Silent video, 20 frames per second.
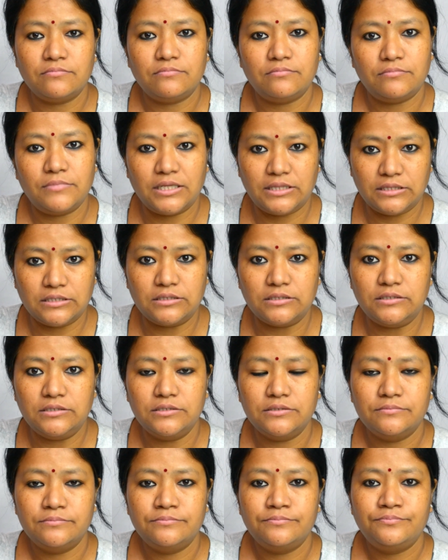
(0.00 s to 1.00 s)
method.
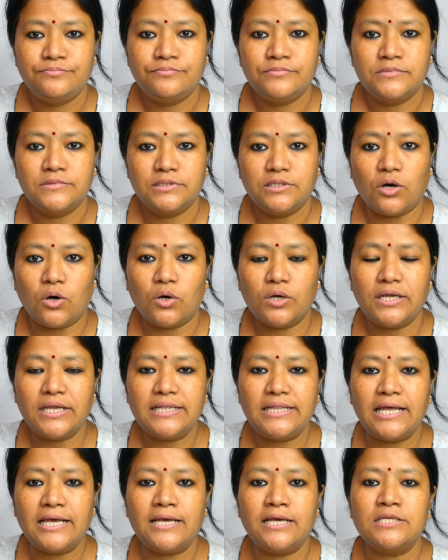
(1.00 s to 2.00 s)
The only
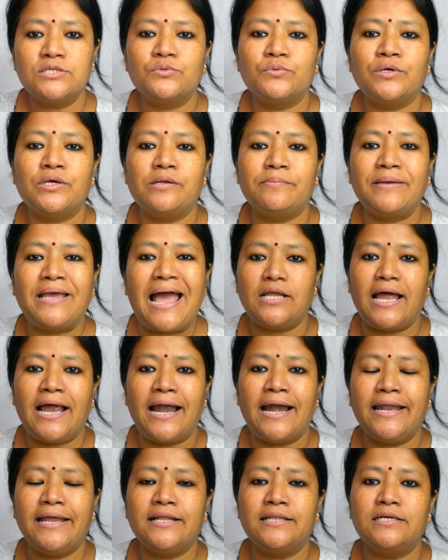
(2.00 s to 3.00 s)
thing is we will be
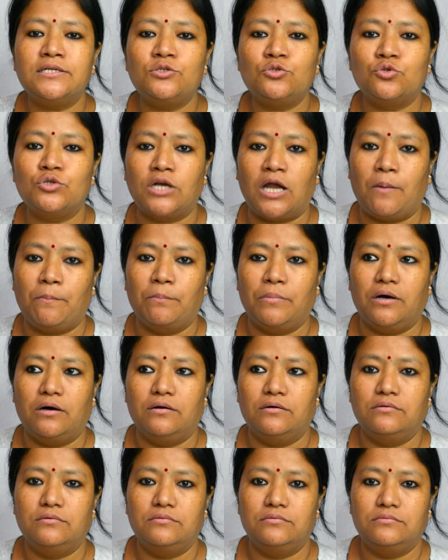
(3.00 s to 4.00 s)
adding the two number.
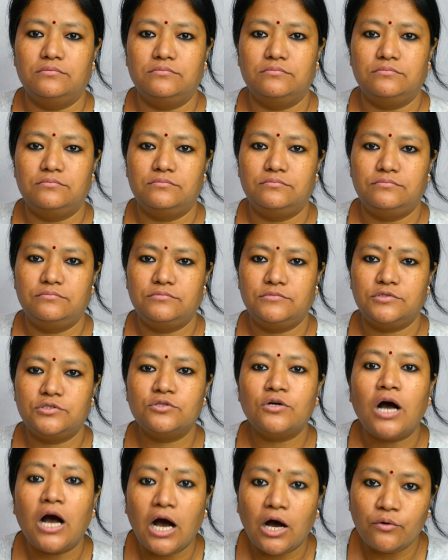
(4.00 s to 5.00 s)
So
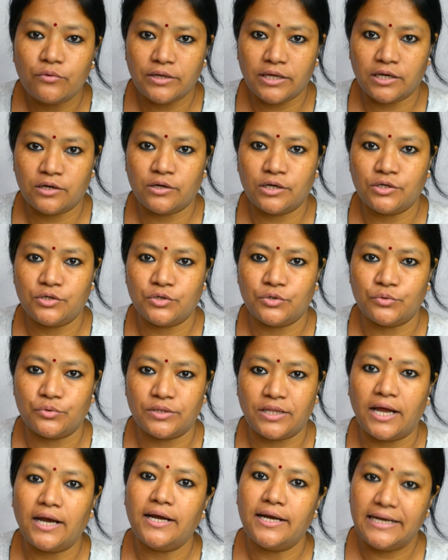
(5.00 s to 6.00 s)
how we are going to do
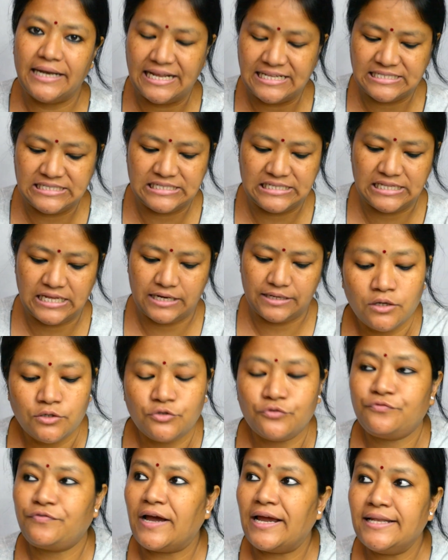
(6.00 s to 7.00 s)
that? Let's see that. To
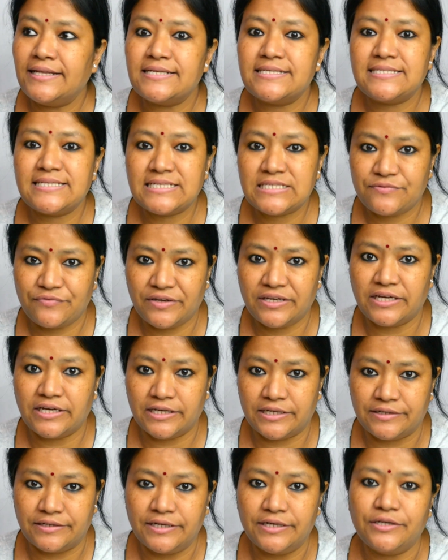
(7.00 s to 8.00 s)
find the six-figure
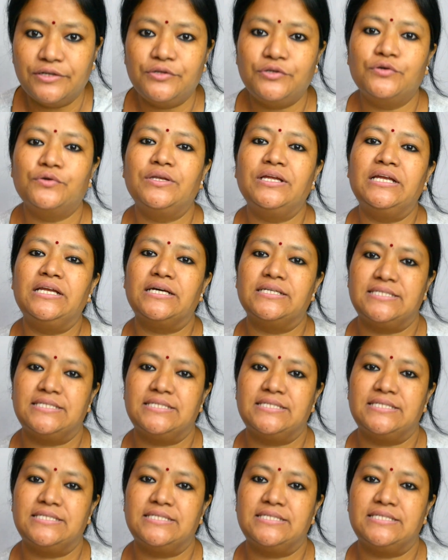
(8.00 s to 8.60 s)
grid, you need a